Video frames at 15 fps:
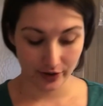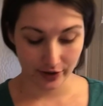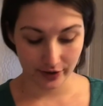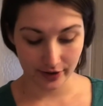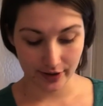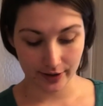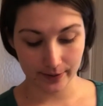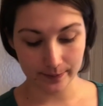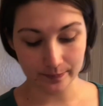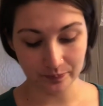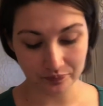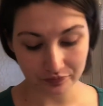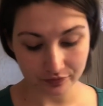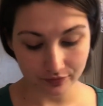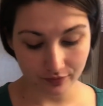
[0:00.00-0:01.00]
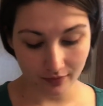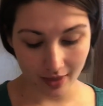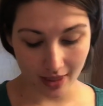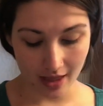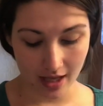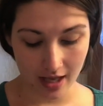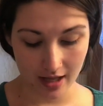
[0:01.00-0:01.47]
earlier
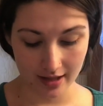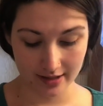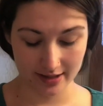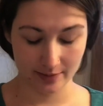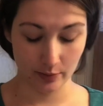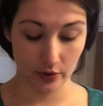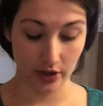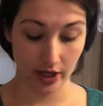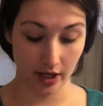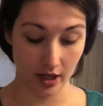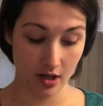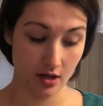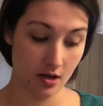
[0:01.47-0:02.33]
this morning